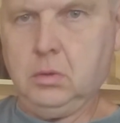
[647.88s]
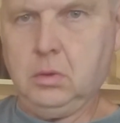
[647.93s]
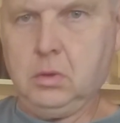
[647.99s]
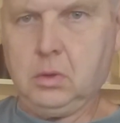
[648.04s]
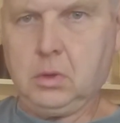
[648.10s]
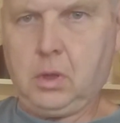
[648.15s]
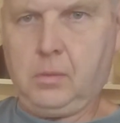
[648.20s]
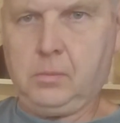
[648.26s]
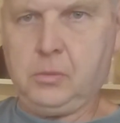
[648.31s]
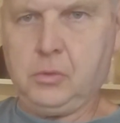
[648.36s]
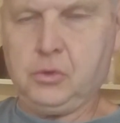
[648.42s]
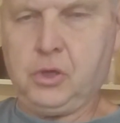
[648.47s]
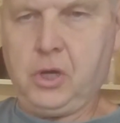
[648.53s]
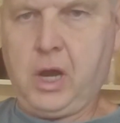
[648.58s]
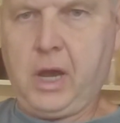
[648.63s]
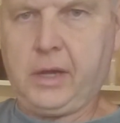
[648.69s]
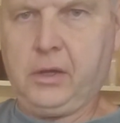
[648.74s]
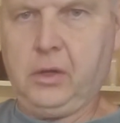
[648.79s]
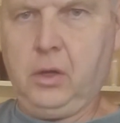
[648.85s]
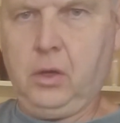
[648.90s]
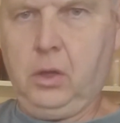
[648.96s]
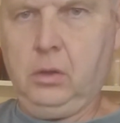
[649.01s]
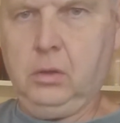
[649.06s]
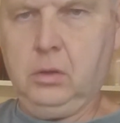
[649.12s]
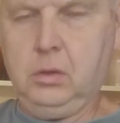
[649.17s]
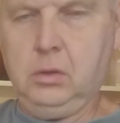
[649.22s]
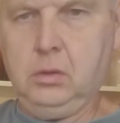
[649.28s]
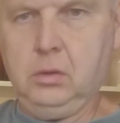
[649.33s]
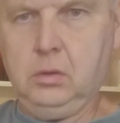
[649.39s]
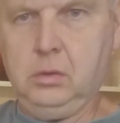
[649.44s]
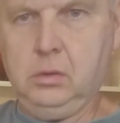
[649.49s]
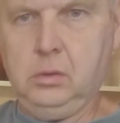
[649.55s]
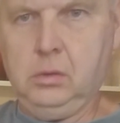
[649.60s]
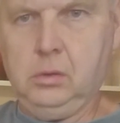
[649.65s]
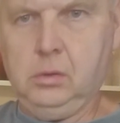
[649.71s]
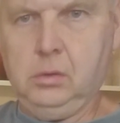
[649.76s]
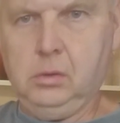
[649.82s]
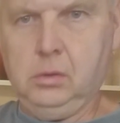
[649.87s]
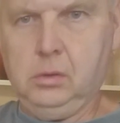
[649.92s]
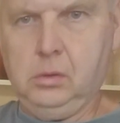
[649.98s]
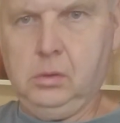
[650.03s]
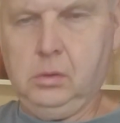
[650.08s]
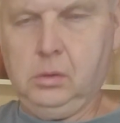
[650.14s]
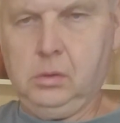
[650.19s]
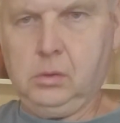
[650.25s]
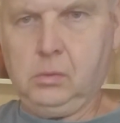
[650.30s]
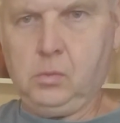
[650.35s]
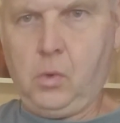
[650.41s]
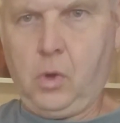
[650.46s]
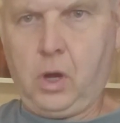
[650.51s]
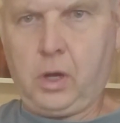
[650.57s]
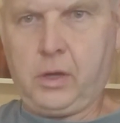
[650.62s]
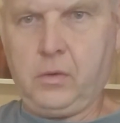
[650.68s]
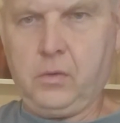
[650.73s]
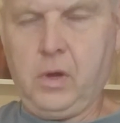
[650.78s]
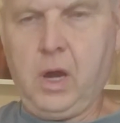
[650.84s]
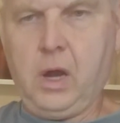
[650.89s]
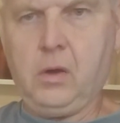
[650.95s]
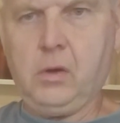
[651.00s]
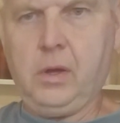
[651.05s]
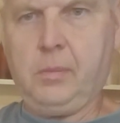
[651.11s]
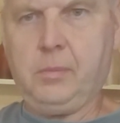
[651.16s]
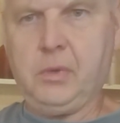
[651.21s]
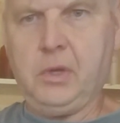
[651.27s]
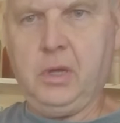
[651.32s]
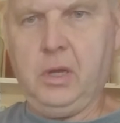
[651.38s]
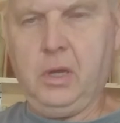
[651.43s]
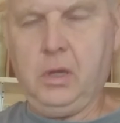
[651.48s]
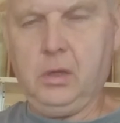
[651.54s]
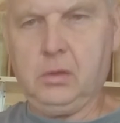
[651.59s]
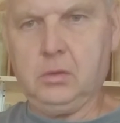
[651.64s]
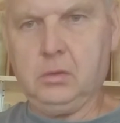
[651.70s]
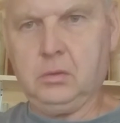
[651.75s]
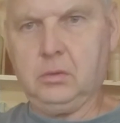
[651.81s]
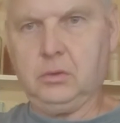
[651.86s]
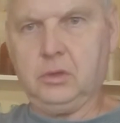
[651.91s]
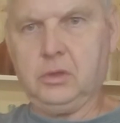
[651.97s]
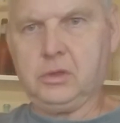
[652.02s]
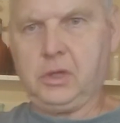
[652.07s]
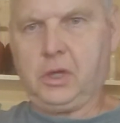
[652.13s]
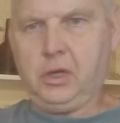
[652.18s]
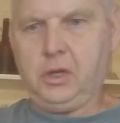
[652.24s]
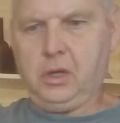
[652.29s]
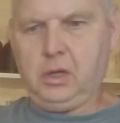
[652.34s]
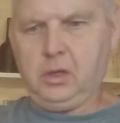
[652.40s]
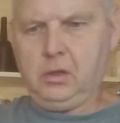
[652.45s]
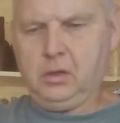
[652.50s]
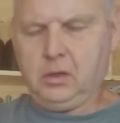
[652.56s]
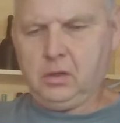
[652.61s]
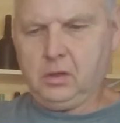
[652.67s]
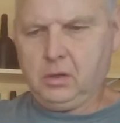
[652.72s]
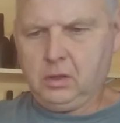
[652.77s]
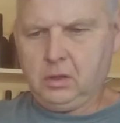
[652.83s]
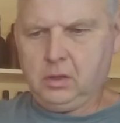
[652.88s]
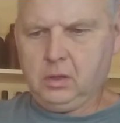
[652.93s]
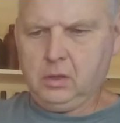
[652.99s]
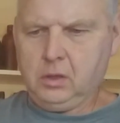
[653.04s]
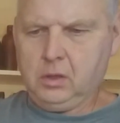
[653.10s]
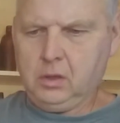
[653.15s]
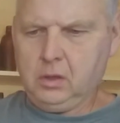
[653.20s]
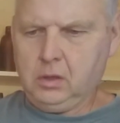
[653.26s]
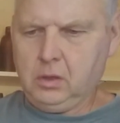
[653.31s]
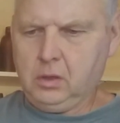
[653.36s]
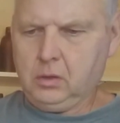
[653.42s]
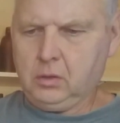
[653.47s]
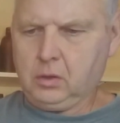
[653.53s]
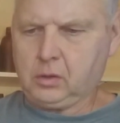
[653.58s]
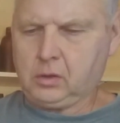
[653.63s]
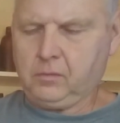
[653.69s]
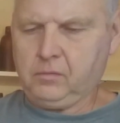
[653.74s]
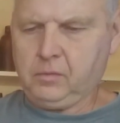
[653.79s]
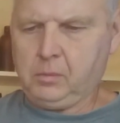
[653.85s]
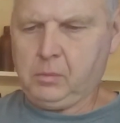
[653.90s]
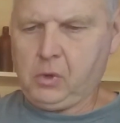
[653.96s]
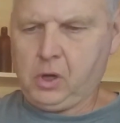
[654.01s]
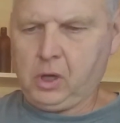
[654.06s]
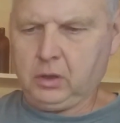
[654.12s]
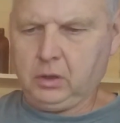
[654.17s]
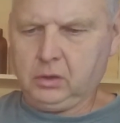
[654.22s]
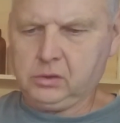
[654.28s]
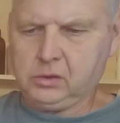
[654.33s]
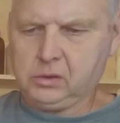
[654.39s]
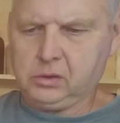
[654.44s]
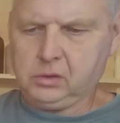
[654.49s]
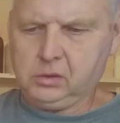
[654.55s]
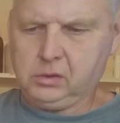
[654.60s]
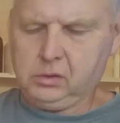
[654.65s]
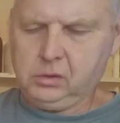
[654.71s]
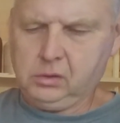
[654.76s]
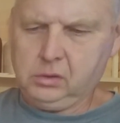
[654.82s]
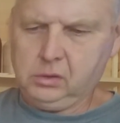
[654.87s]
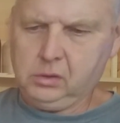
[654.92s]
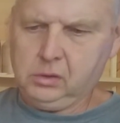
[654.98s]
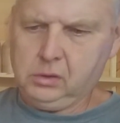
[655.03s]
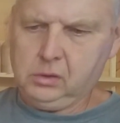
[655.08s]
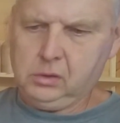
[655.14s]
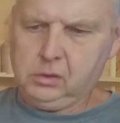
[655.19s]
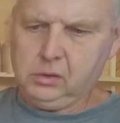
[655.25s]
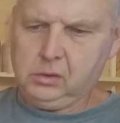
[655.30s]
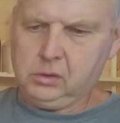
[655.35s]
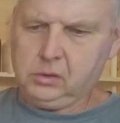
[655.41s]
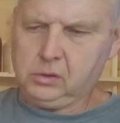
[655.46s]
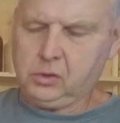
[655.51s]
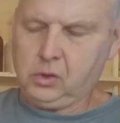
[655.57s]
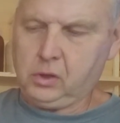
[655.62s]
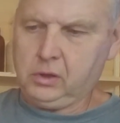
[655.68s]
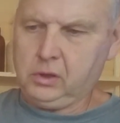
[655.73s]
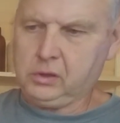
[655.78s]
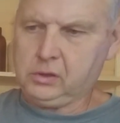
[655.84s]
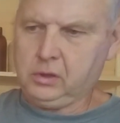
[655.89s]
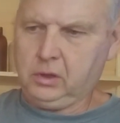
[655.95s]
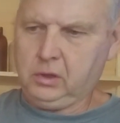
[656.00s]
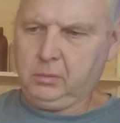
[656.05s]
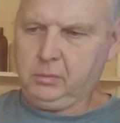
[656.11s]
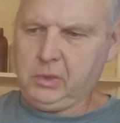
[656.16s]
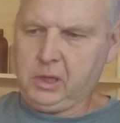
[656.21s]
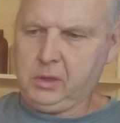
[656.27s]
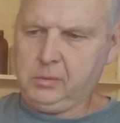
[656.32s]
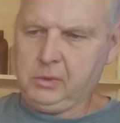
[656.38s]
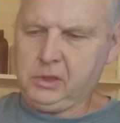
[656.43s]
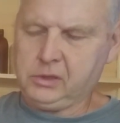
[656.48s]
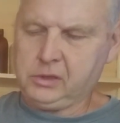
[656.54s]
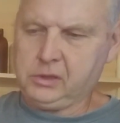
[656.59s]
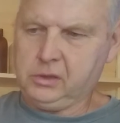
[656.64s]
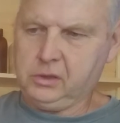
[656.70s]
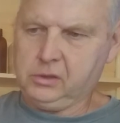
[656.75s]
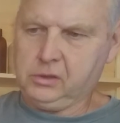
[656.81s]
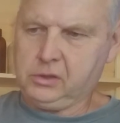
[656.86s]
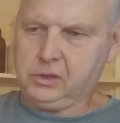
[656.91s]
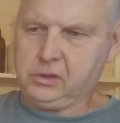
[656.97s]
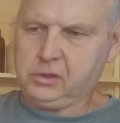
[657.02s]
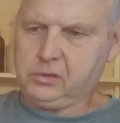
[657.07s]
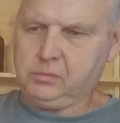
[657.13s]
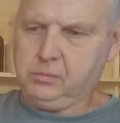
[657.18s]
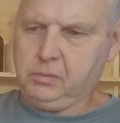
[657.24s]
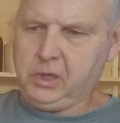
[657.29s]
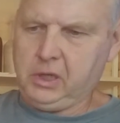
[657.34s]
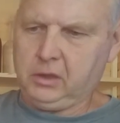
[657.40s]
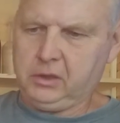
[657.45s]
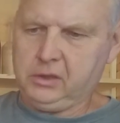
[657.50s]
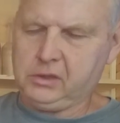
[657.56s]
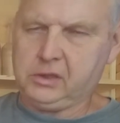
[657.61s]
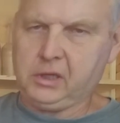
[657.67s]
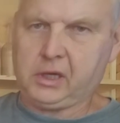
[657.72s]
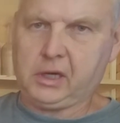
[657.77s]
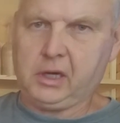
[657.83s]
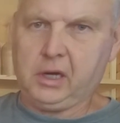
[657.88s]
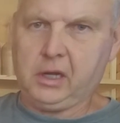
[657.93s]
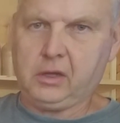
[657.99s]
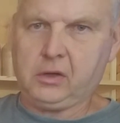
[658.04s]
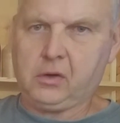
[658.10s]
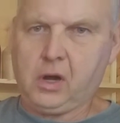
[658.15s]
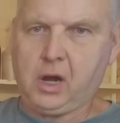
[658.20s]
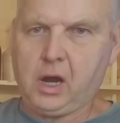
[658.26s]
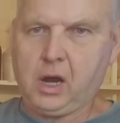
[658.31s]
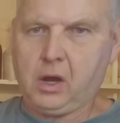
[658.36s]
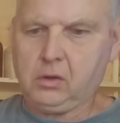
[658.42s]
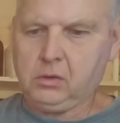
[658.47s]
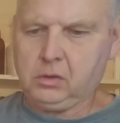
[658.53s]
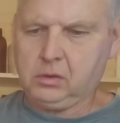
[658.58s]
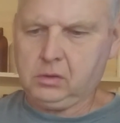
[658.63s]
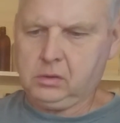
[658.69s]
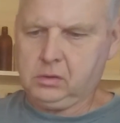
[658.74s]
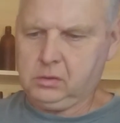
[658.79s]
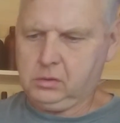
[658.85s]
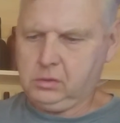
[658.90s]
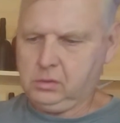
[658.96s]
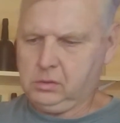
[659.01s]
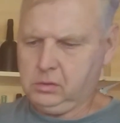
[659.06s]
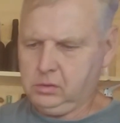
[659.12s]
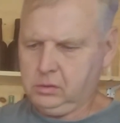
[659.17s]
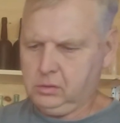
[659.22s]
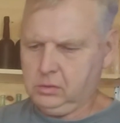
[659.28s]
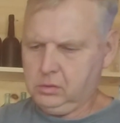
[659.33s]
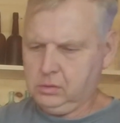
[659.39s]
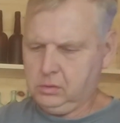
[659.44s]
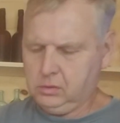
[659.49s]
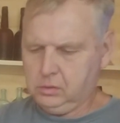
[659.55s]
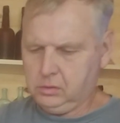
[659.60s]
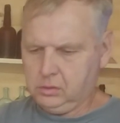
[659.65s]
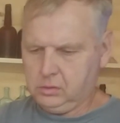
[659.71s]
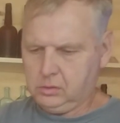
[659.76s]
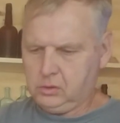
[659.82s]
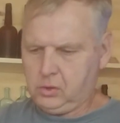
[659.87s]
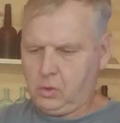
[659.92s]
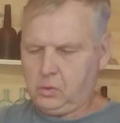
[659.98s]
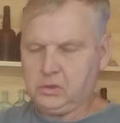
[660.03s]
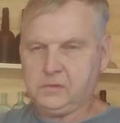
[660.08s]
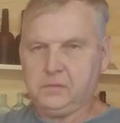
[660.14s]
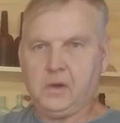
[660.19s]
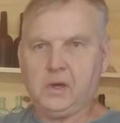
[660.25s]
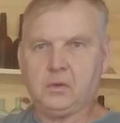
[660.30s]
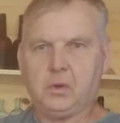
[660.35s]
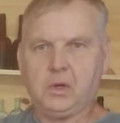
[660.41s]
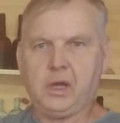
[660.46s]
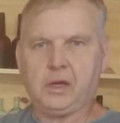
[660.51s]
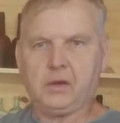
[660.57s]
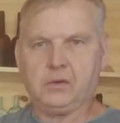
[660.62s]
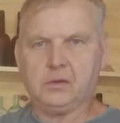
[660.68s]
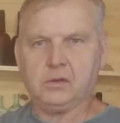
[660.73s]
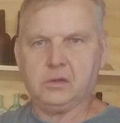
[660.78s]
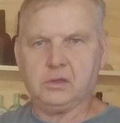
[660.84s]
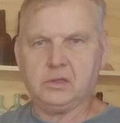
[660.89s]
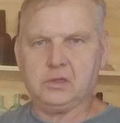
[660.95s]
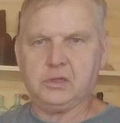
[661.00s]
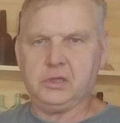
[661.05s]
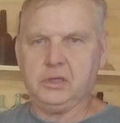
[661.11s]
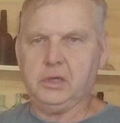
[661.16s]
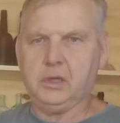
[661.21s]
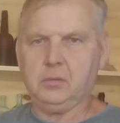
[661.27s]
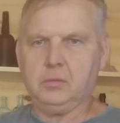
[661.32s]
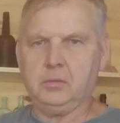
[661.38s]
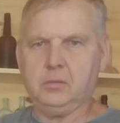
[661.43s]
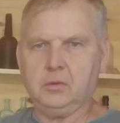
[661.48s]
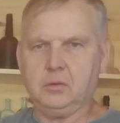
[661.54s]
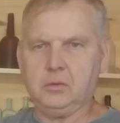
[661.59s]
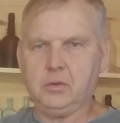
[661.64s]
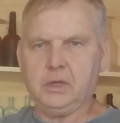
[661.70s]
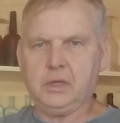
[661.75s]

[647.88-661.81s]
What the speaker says: Come from Shack Hill. I'm walking around up there, just a kid, looking for bottles. So this little baby's just barely sticking out of the ground. It's always fun when I can see him right